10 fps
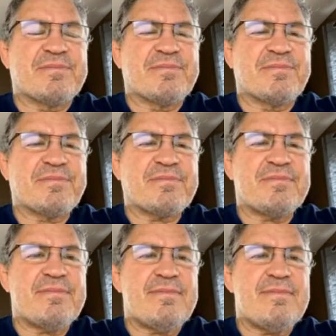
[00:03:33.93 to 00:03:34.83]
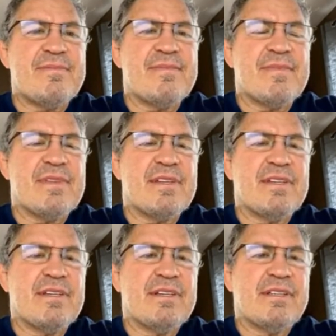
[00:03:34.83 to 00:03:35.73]

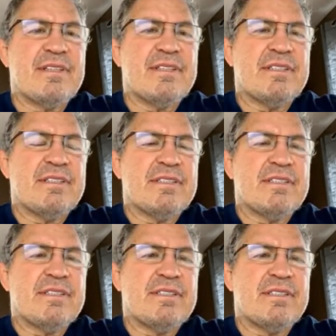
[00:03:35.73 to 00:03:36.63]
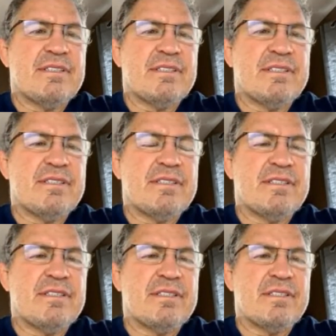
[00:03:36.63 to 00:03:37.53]

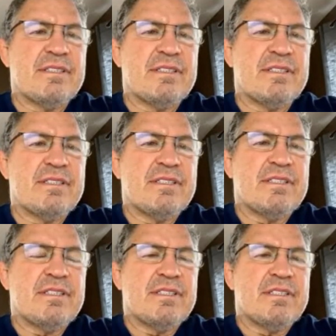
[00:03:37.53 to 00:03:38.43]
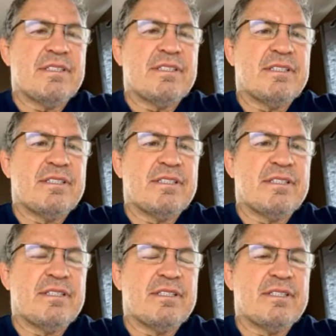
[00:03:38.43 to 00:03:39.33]

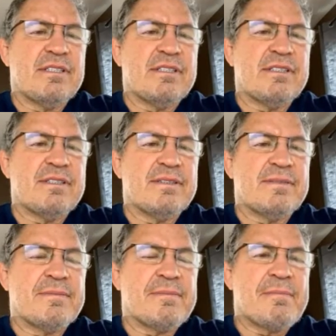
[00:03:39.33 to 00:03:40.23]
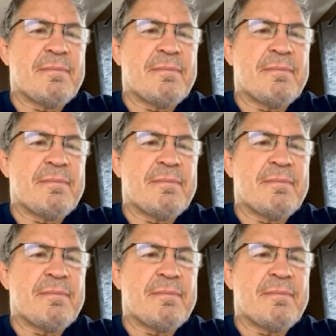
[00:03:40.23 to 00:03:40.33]
(silent)